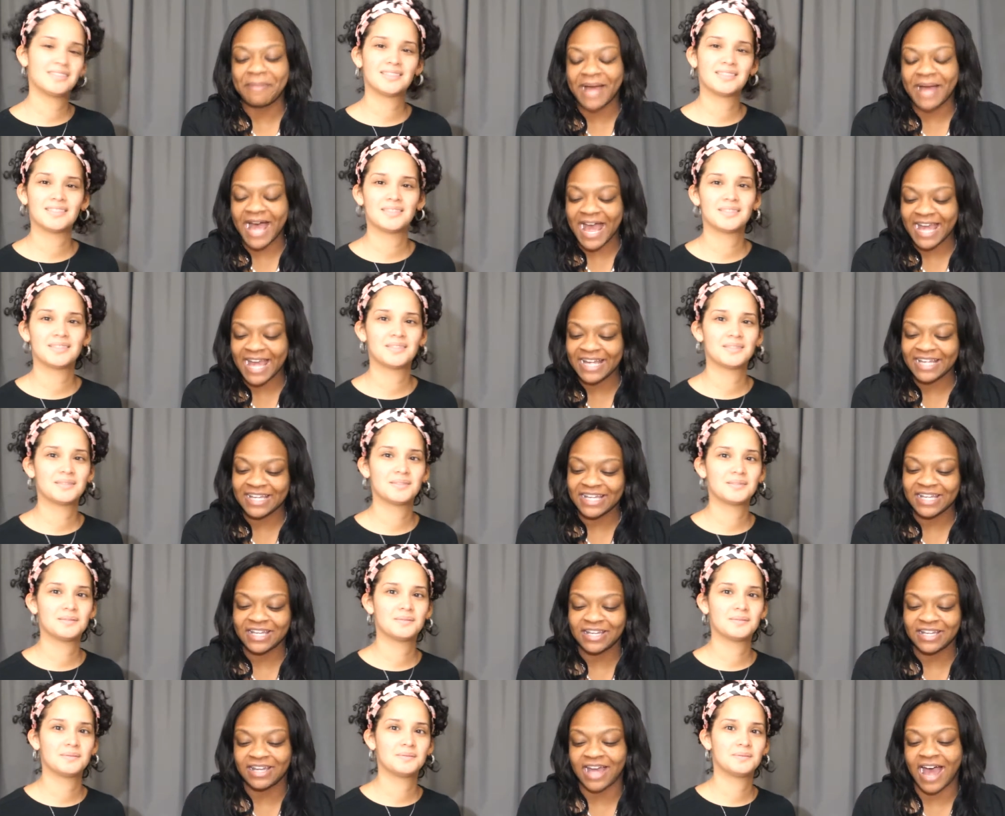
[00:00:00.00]
Speaker 1: back
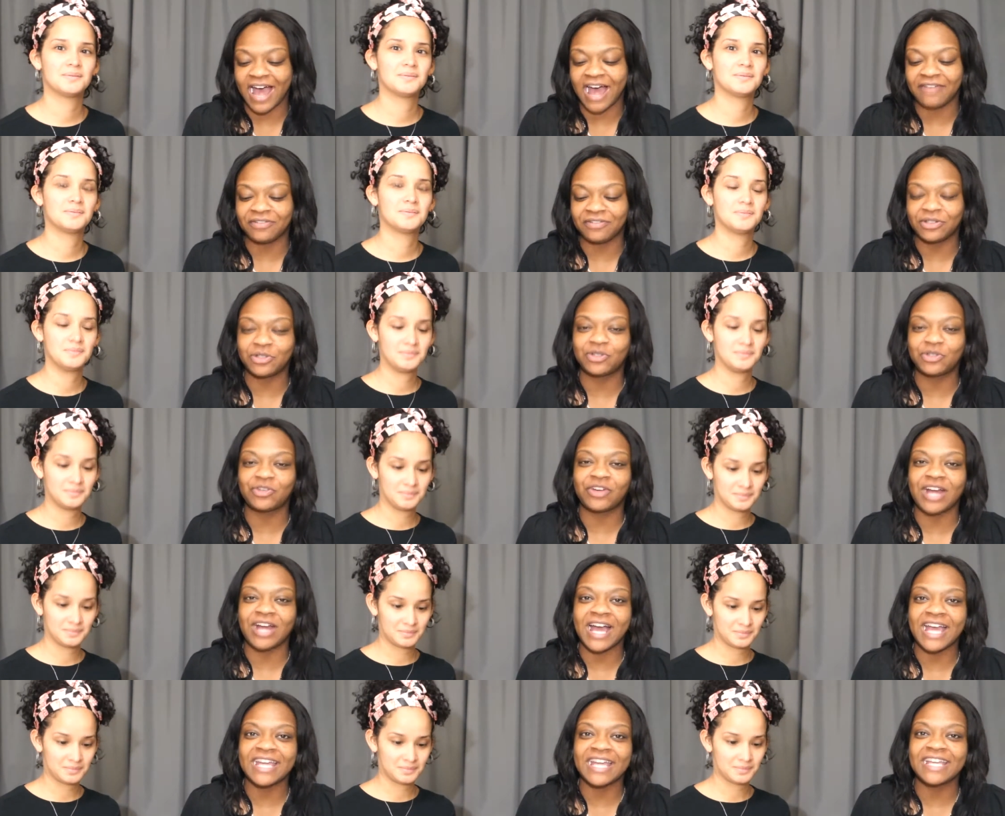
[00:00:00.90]
after
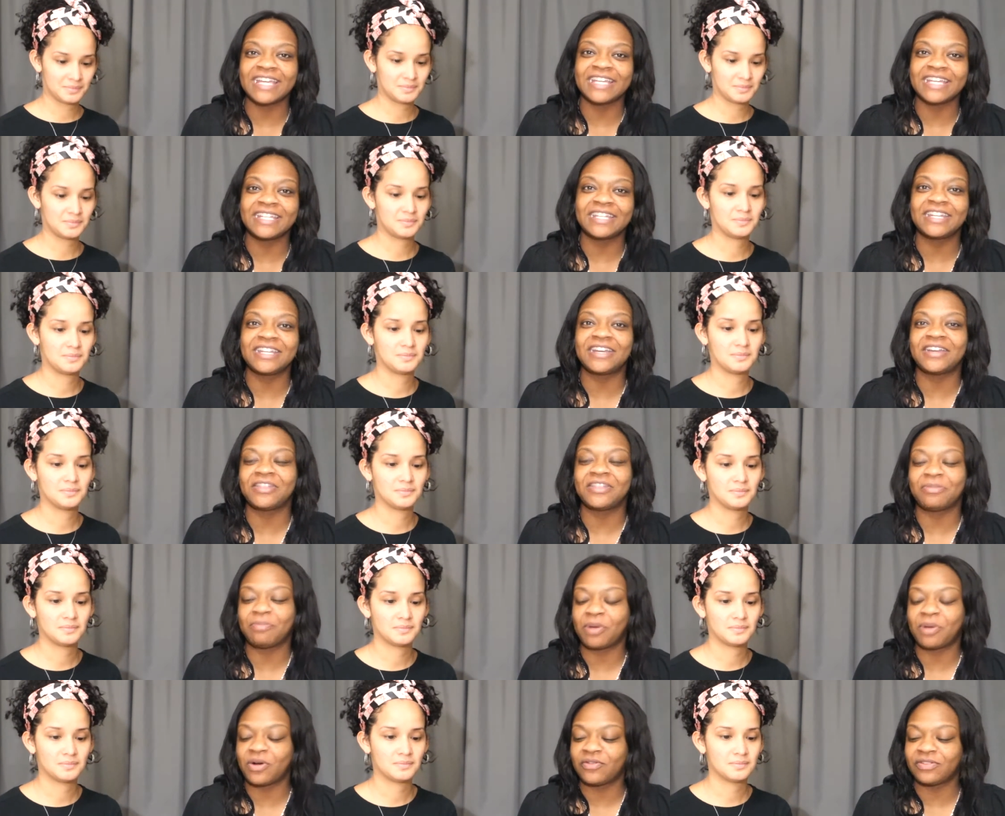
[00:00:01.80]
trying
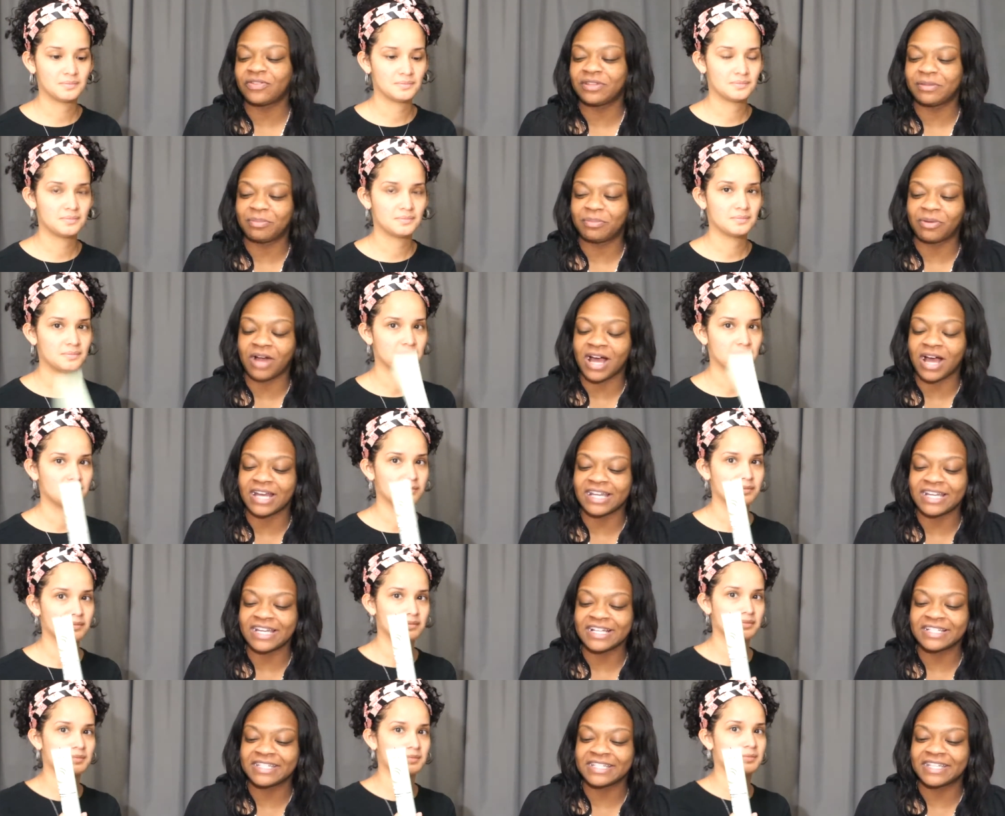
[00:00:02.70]
both of the
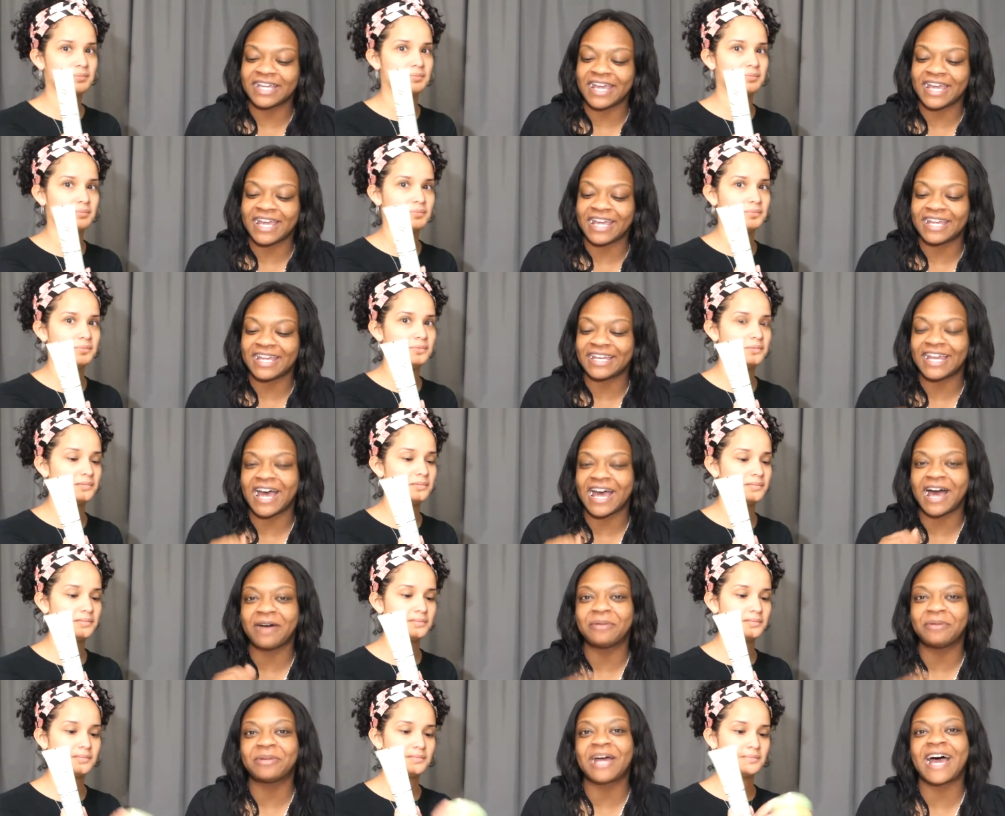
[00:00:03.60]
products, and
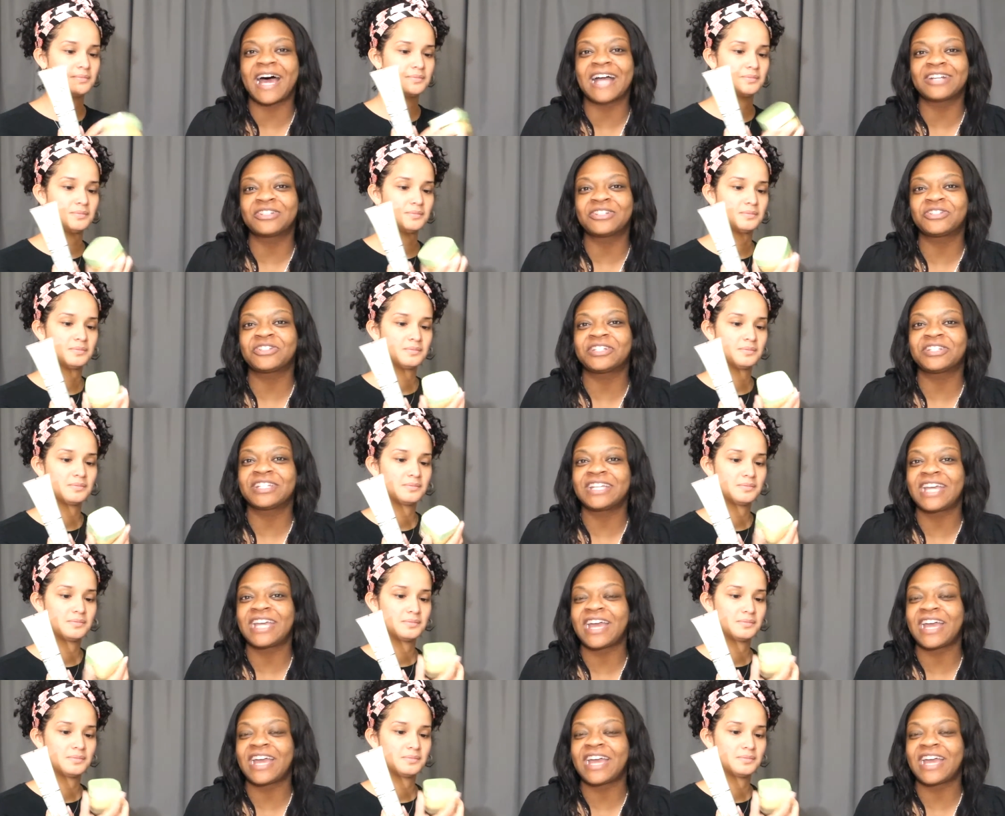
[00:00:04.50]
I would actually